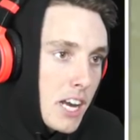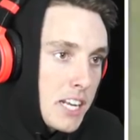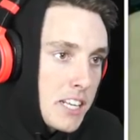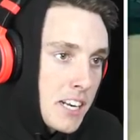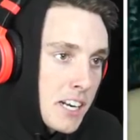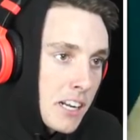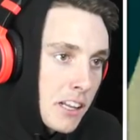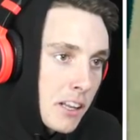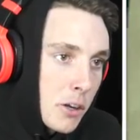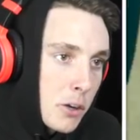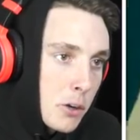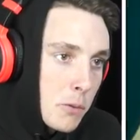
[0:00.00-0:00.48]
He
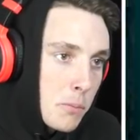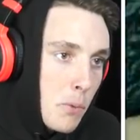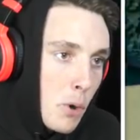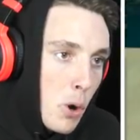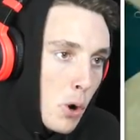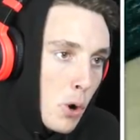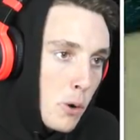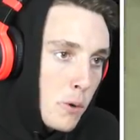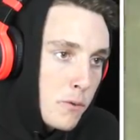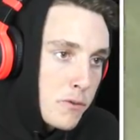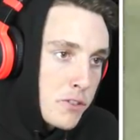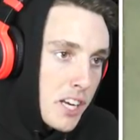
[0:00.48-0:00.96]
did a little
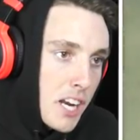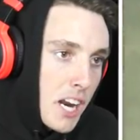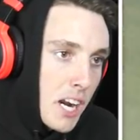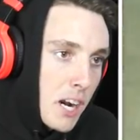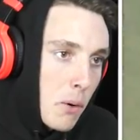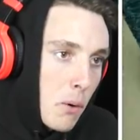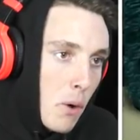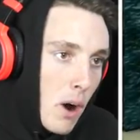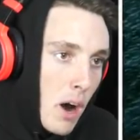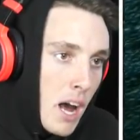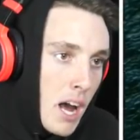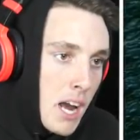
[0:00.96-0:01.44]
move to
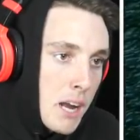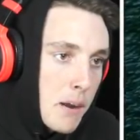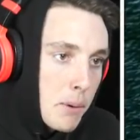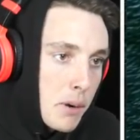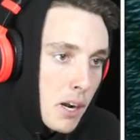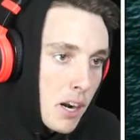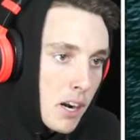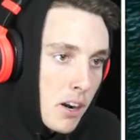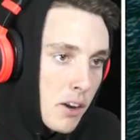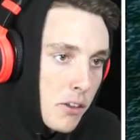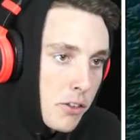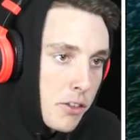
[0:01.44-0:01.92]
get away,
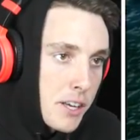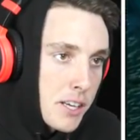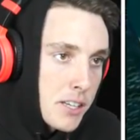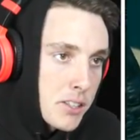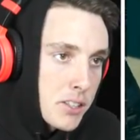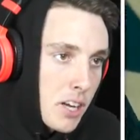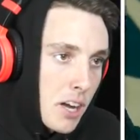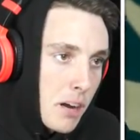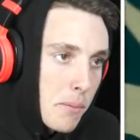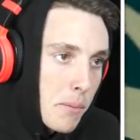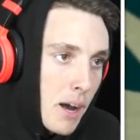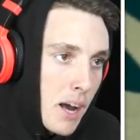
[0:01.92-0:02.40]
but I don't
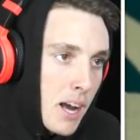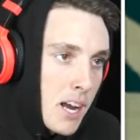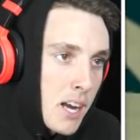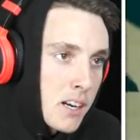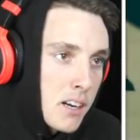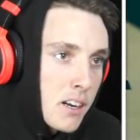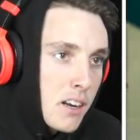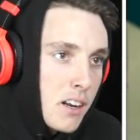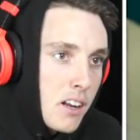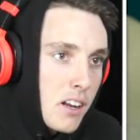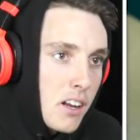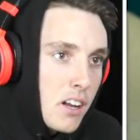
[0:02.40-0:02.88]
think so,
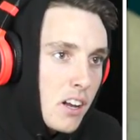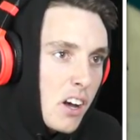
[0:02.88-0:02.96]
mate.